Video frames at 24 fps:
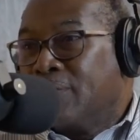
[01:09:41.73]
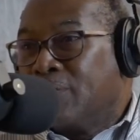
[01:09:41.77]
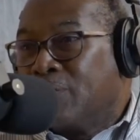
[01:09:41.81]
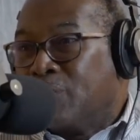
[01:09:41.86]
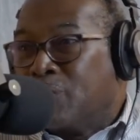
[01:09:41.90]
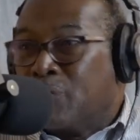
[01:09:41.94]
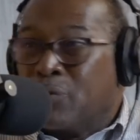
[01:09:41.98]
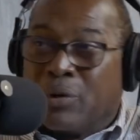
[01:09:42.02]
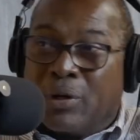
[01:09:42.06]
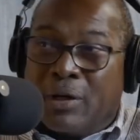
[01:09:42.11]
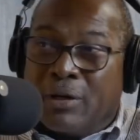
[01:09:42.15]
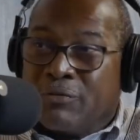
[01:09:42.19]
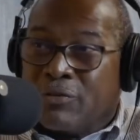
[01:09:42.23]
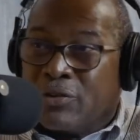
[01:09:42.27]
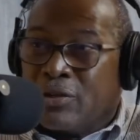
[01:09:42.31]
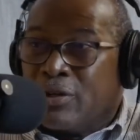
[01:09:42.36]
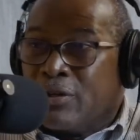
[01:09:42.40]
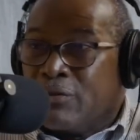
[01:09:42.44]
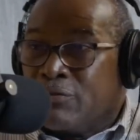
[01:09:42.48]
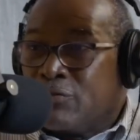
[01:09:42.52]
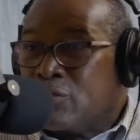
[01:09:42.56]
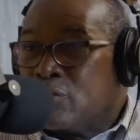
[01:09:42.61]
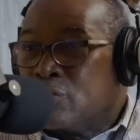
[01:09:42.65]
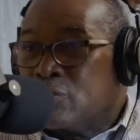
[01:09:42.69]
wherever
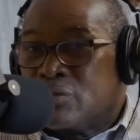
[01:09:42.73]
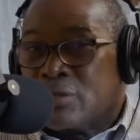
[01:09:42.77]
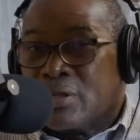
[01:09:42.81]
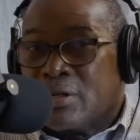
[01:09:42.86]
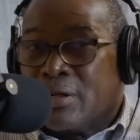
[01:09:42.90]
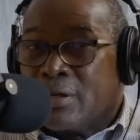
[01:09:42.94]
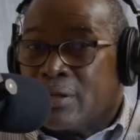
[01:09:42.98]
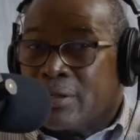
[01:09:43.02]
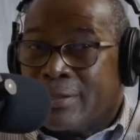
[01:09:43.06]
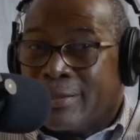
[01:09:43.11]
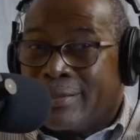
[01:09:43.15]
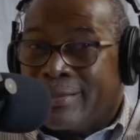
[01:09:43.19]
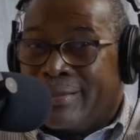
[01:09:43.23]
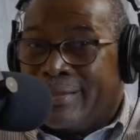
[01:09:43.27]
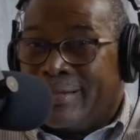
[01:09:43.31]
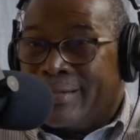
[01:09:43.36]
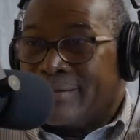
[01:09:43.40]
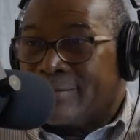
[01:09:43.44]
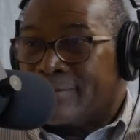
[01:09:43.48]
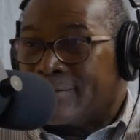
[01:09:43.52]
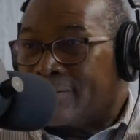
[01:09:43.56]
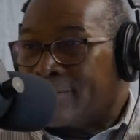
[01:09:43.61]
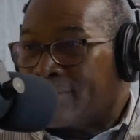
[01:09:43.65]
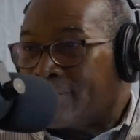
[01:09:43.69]
your views are,
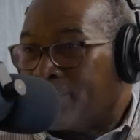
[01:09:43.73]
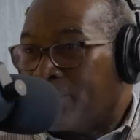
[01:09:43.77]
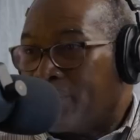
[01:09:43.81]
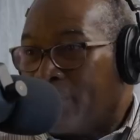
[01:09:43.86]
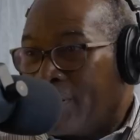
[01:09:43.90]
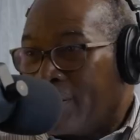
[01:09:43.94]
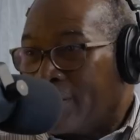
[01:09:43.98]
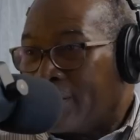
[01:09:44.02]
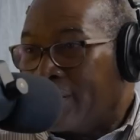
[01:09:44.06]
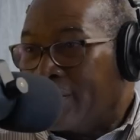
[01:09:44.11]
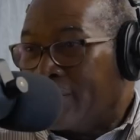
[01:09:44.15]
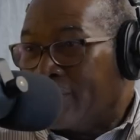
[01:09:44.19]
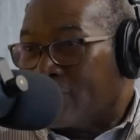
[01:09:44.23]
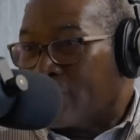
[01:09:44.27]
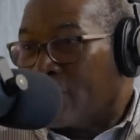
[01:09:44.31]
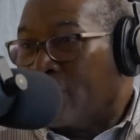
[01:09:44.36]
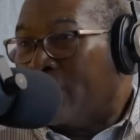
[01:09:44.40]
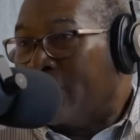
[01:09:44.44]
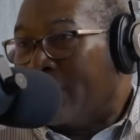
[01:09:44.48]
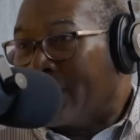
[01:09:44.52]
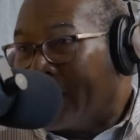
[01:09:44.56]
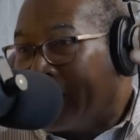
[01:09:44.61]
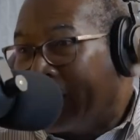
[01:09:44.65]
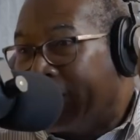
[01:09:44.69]
this party is
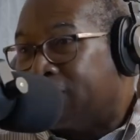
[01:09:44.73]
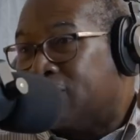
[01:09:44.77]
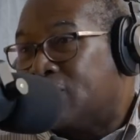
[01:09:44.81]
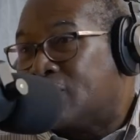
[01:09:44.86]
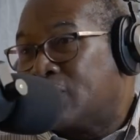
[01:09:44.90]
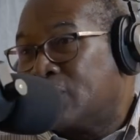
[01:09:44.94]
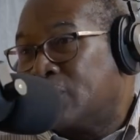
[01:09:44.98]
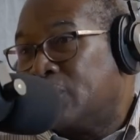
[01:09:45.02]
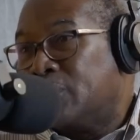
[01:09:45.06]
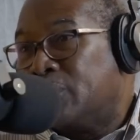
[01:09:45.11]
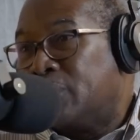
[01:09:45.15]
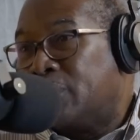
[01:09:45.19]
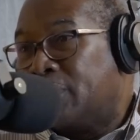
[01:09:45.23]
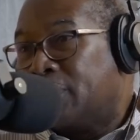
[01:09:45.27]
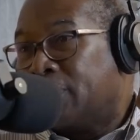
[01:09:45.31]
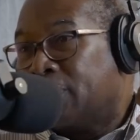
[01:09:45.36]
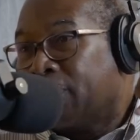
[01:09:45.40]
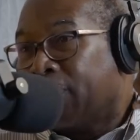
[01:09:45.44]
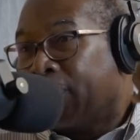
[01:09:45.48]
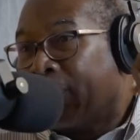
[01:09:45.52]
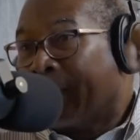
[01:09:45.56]
going to end soon.